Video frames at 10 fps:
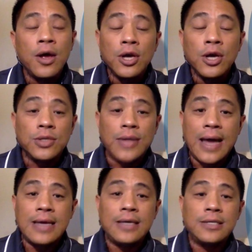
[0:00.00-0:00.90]
so that
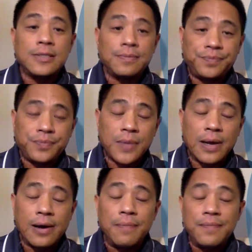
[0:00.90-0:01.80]
is
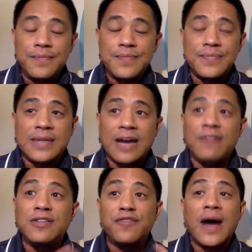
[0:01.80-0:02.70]
kind of
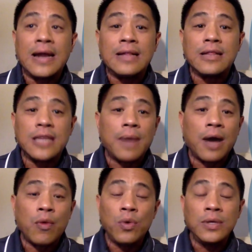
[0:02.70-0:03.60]
defining the theme. I
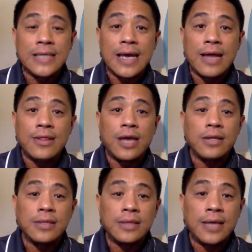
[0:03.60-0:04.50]
will say
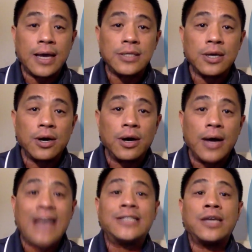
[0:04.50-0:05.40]
that
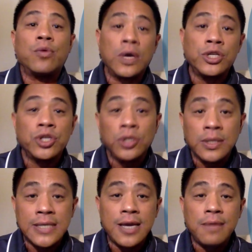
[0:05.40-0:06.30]
as a regional
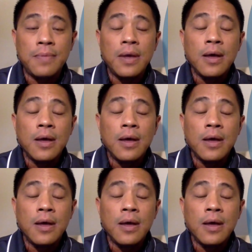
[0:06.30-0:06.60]
team,